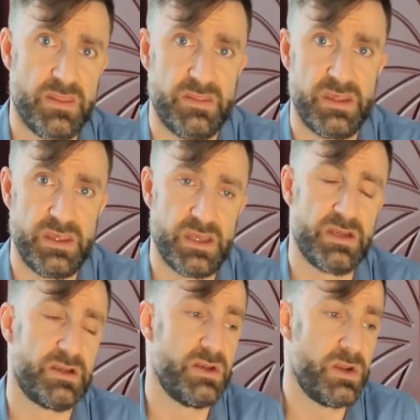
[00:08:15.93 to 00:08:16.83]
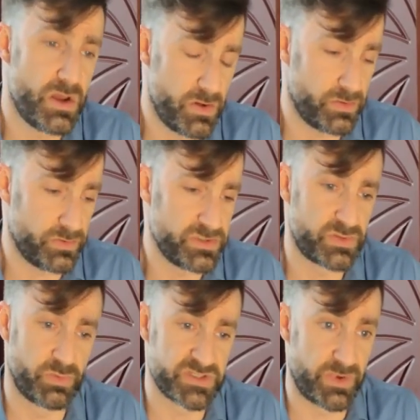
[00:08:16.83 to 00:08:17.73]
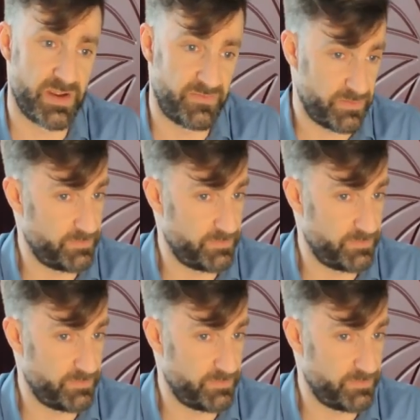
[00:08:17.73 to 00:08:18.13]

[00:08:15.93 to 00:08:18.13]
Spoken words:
The nose was my,